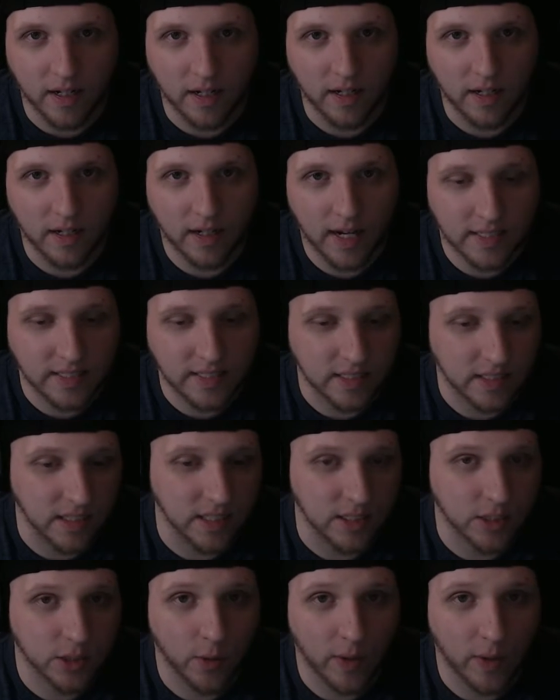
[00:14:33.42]
SSD.
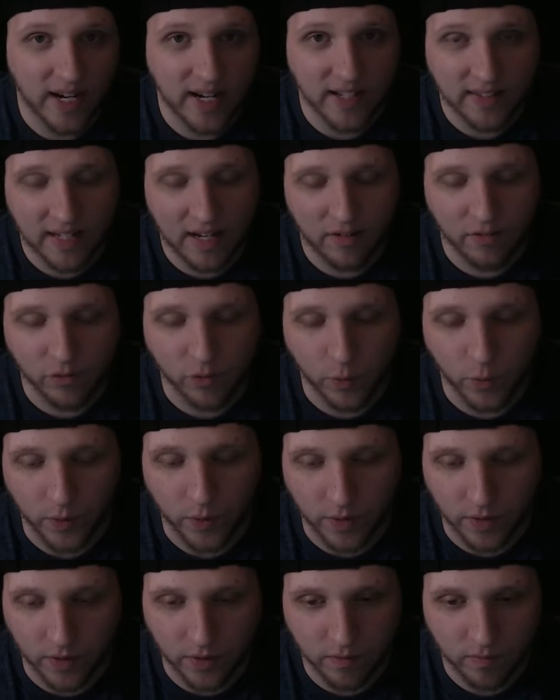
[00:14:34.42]
So I got that
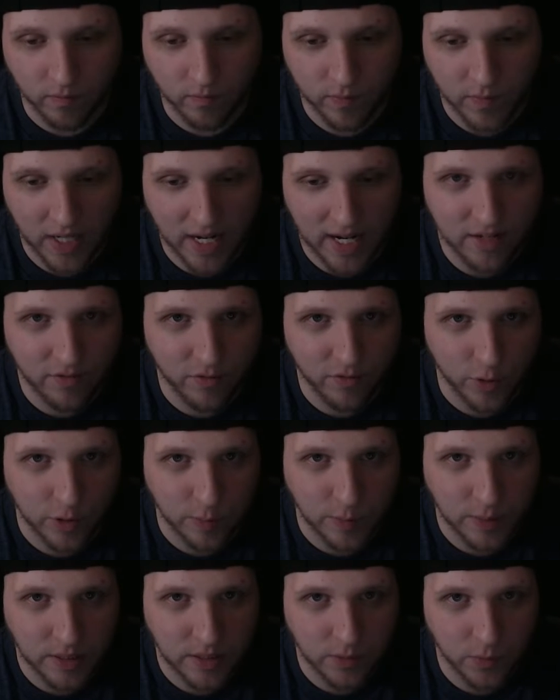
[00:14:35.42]
for kind of
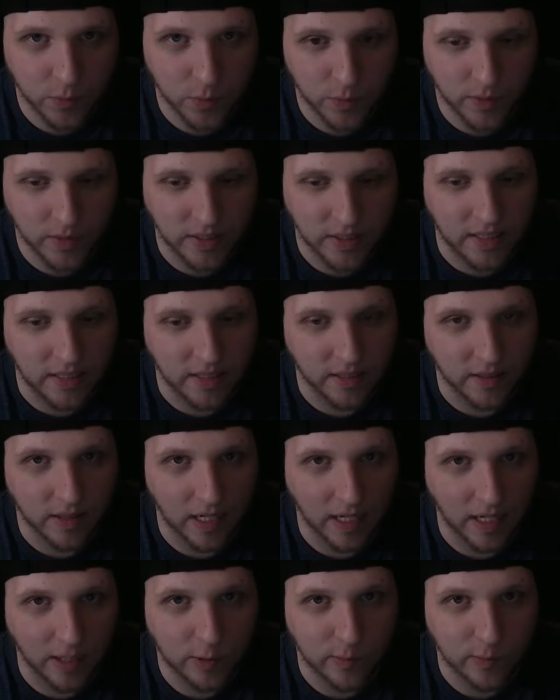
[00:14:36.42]
Christmas. It was really a
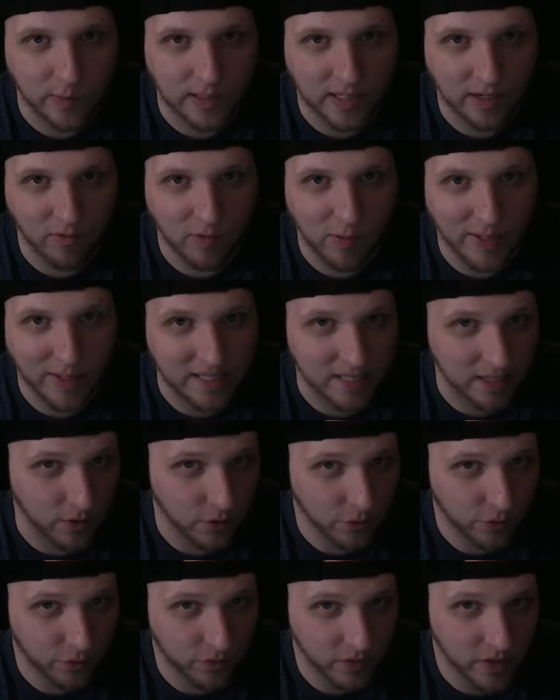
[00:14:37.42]
Christmas gift to
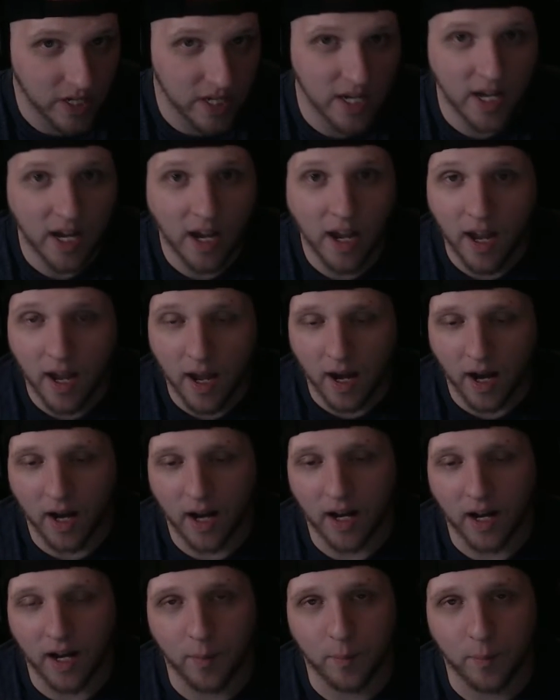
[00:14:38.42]
myself.
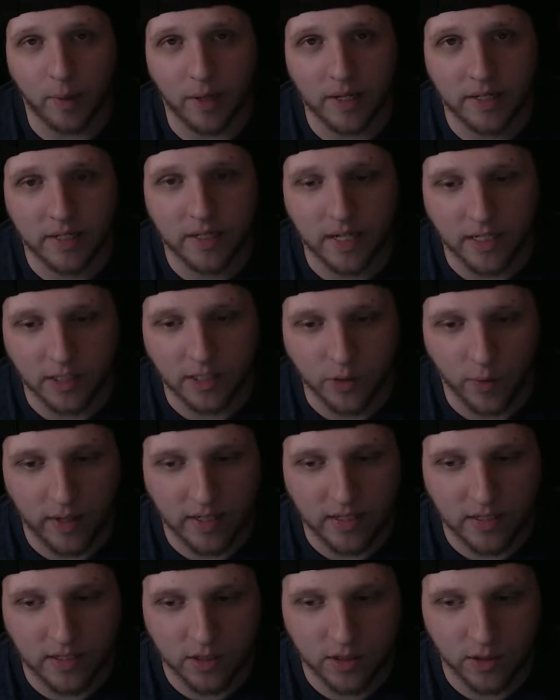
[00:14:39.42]
But yeah, so I
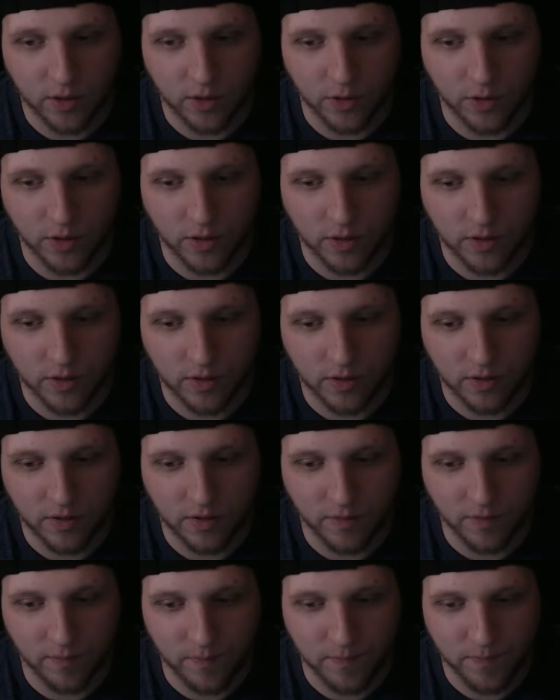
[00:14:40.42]
installed
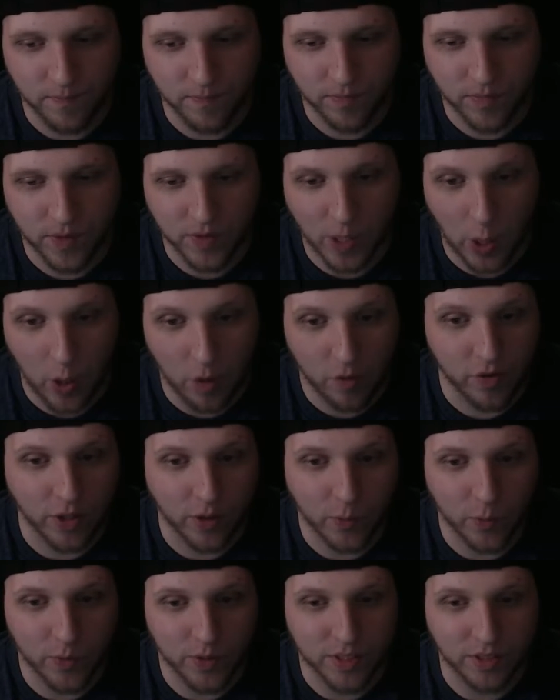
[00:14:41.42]
over the
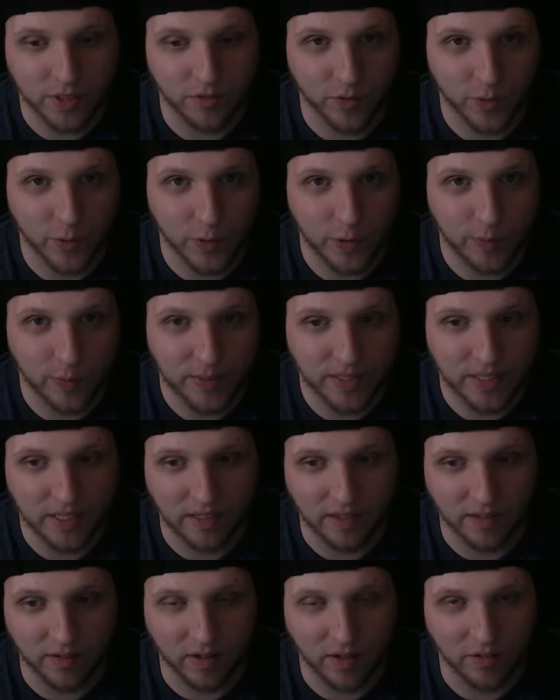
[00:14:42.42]
course of Christmas
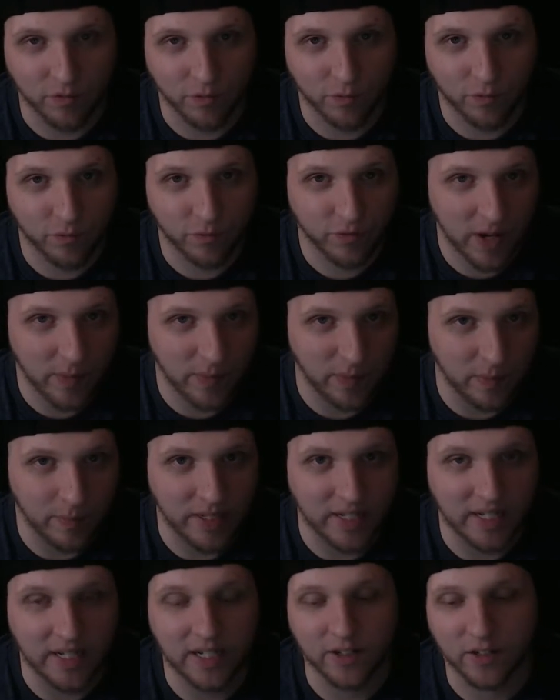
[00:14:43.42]
and family being
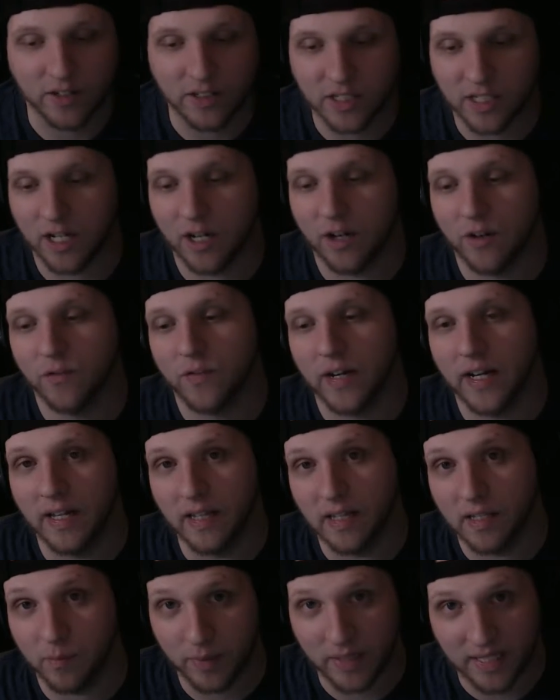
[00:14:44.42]
here and stuff, and then
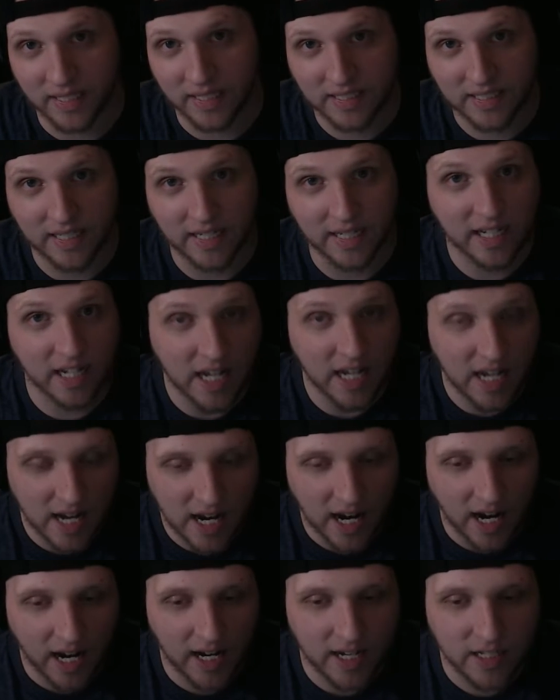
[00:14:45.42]
being sick,
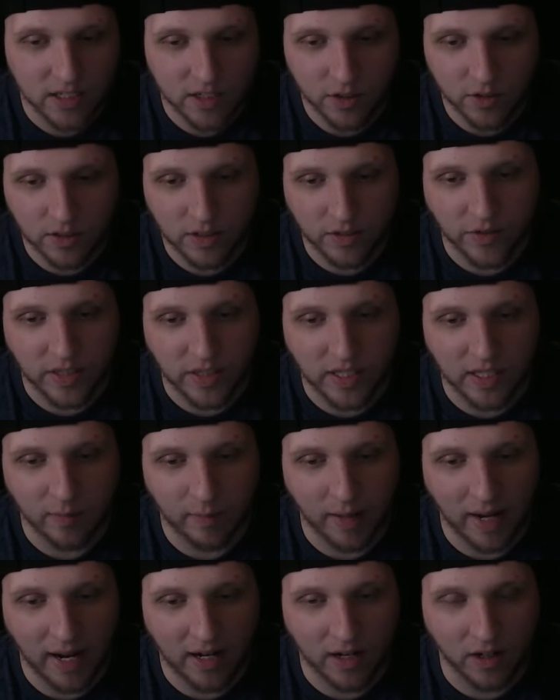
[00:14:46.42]
I installed everything
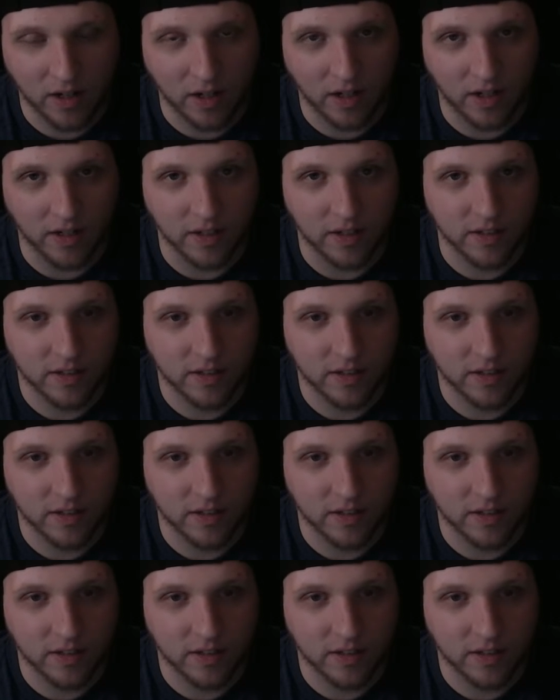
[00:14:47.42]
back on